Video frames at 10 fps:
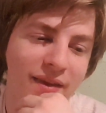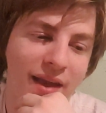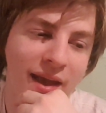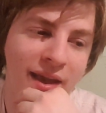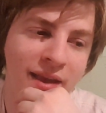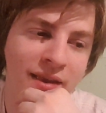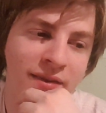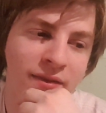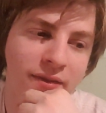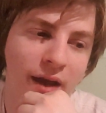
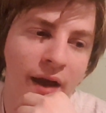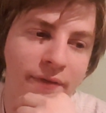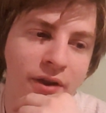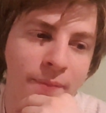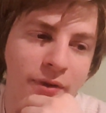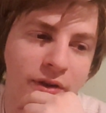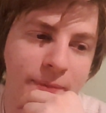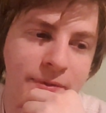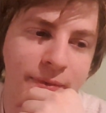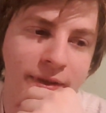And I've come to
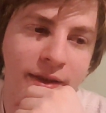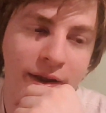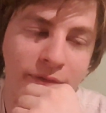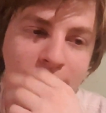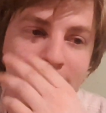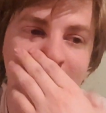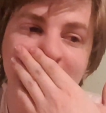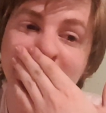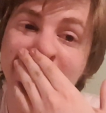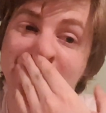grips with it, and I
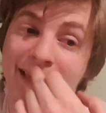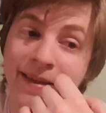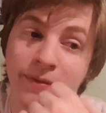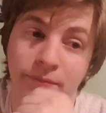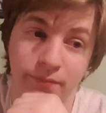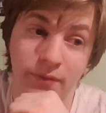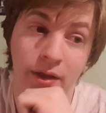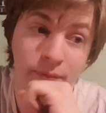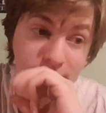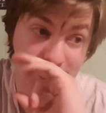realized that
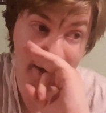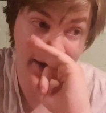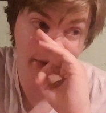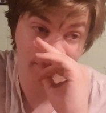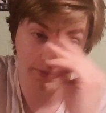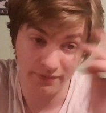it was kind of a